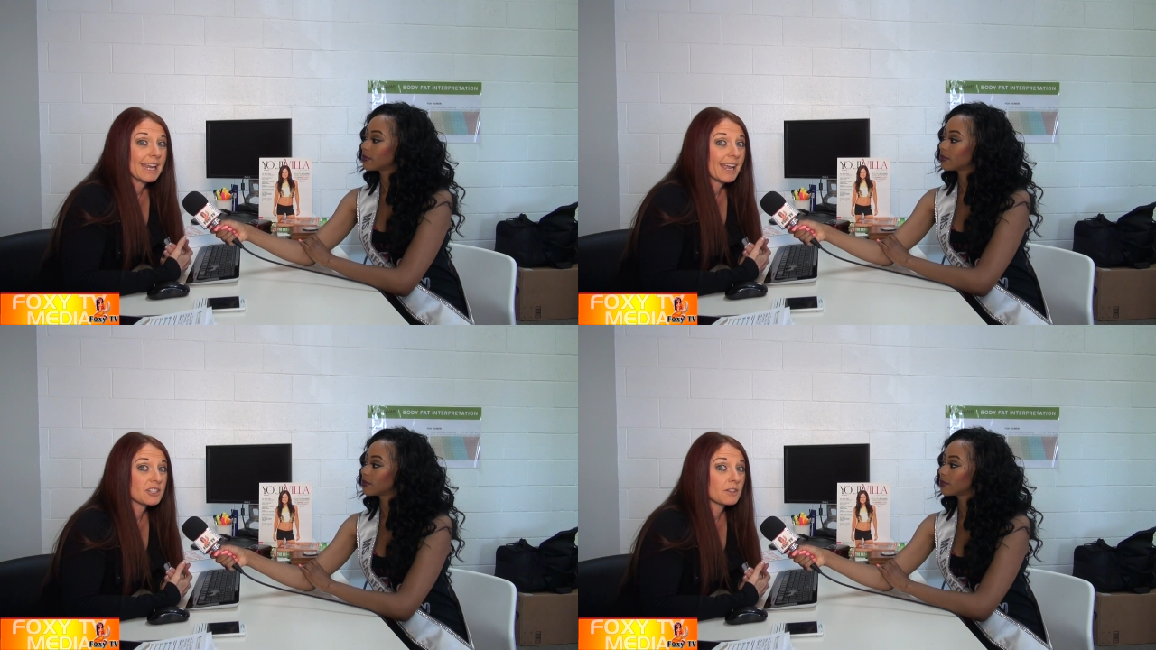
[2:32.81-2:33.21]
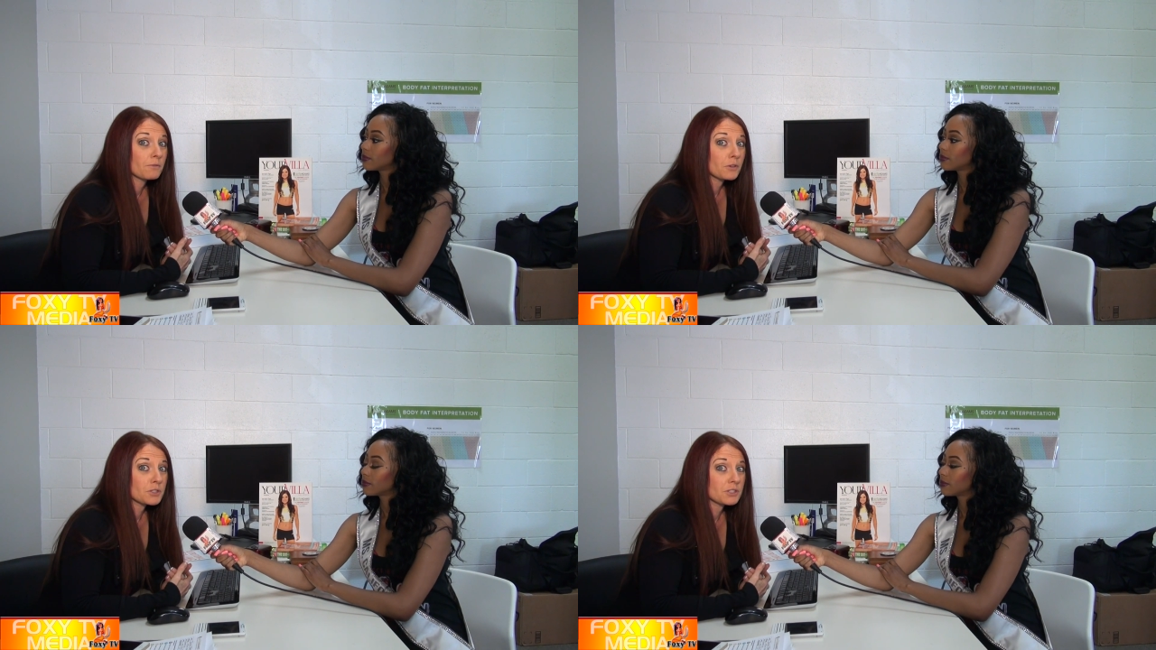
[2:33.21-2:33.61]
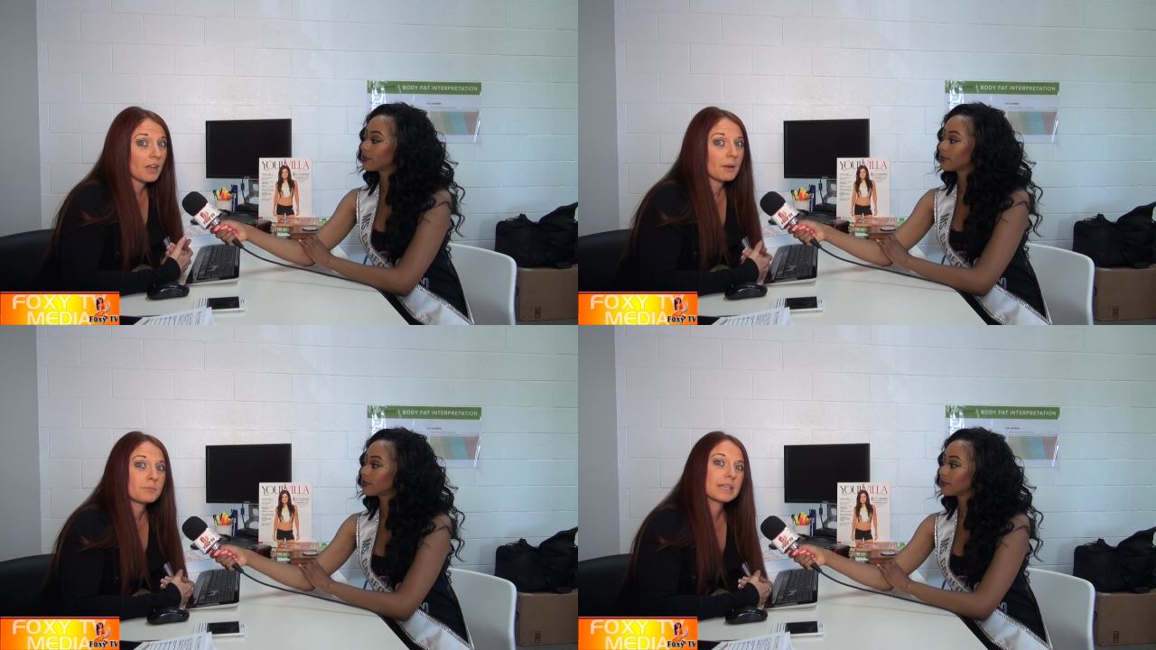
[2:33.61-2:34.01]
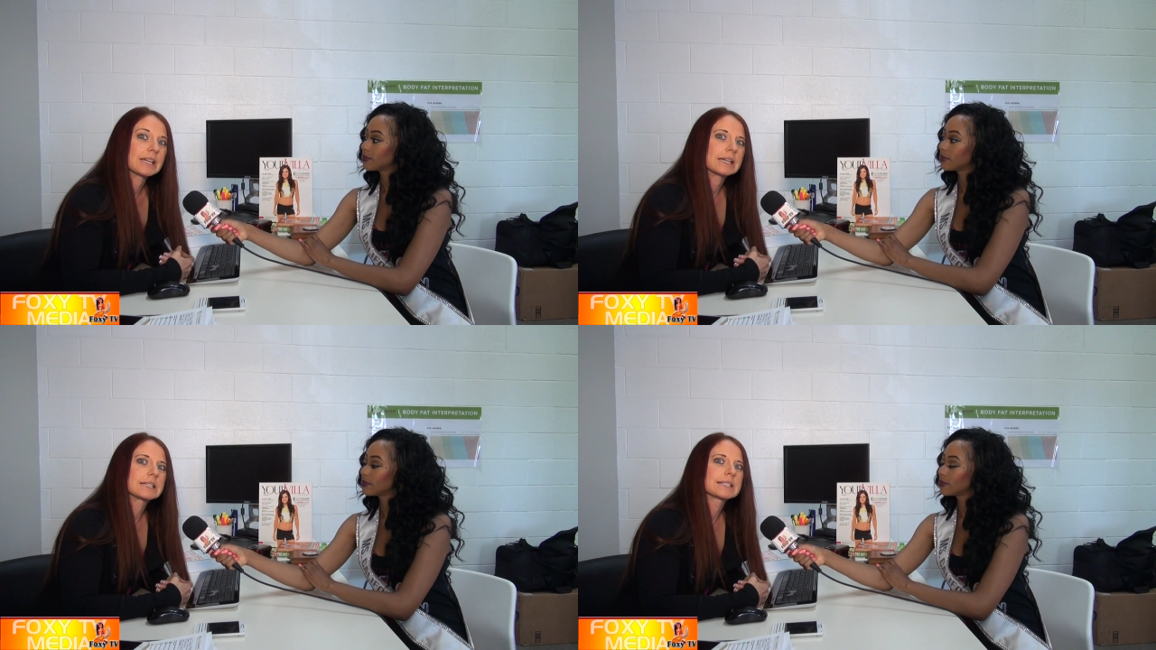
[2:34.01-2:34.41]
Speaker 1: And I actually first saw it
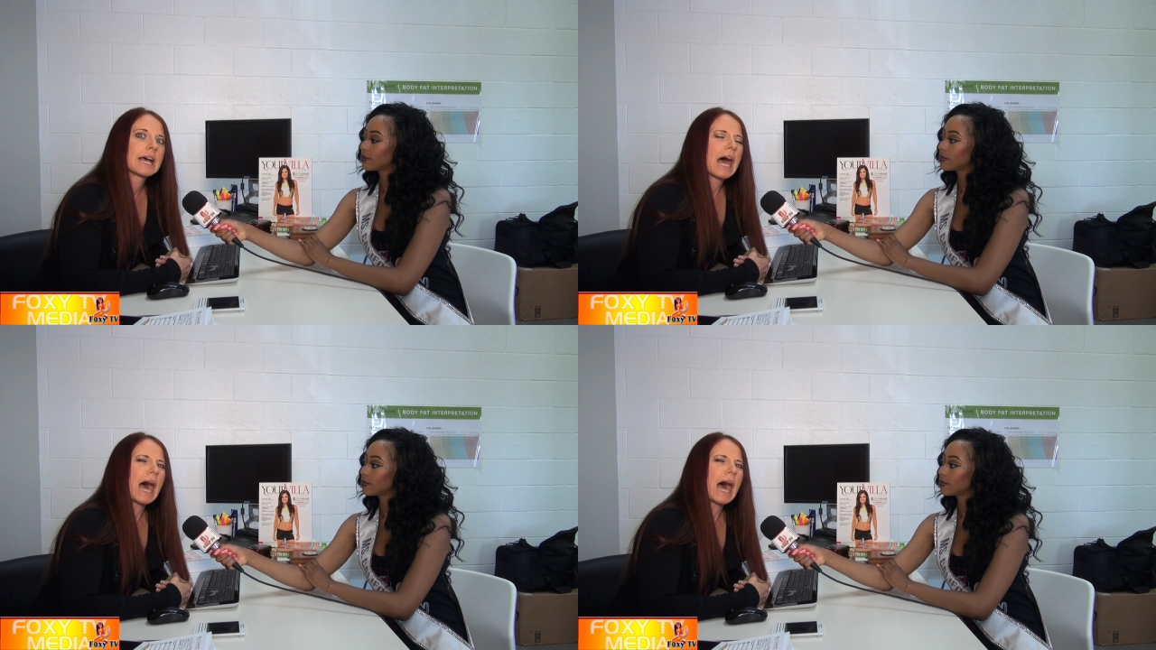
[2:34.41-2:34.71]
because